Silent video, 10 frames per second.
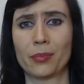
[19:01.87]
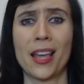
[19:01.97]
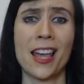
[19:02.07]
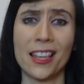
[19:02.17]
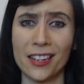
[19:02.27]

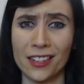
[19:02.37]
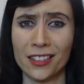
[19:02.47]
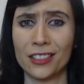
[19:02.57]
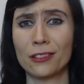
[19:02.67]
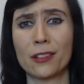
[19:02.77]
Penn,
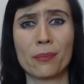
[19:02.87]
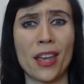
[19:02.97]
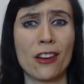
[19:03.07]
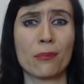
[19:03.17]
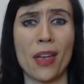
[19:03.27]
you
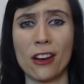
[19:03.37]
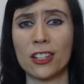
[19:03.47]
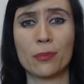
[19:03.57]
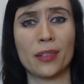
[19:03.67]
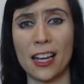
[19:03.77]
compare
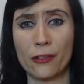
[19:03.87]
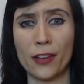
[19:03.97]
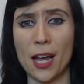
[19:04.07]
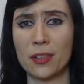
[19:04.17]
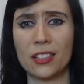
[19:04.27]
married black
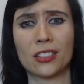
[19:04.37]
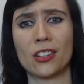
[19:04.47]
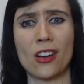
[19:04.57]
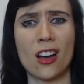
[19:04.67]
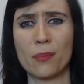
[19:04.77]
families to
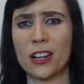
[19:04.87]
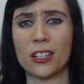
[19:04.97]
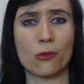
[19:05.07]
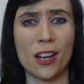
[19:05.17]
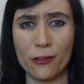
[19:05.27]

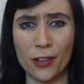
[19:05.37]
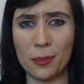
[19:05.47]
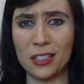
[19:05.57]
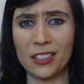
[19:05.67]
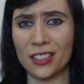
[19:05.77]
non-married white
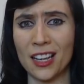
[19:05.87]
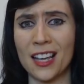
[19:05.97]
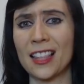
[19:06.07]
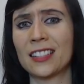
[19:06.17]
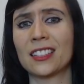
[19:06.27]
families?
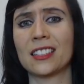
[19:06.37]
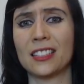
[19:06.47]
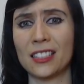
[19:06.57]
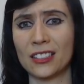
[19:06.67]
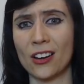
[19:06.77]
That's a
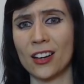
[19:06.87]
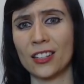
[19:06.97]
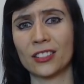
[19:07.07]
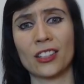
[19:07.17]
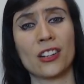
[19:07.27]

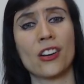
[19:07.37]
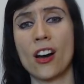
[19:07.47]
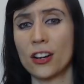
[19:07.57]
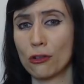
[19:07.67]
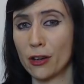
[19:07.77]
dishonest,
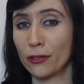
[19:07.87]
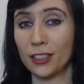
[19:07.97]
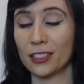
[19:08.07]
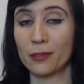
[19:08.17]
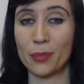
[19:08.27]

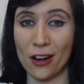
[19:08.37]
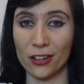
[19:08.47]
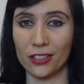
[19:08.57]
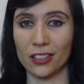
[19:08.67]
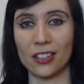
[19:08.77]
non-equivalent
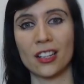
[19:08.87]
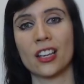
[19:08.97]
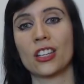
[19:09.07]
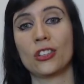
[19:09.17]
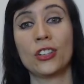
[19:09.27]
comparison.
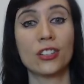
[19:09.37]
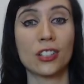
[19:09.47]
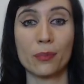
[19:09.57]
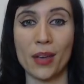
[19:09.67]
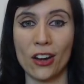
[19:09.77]
You need to
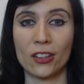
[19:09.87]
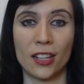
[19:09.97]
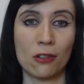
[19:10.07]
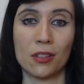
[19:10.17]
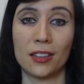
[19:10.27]
compare
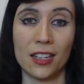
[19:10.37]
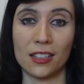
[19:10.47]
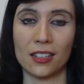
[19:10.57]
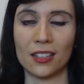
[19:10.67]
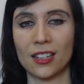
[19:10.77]
like with
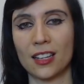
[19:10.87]
like.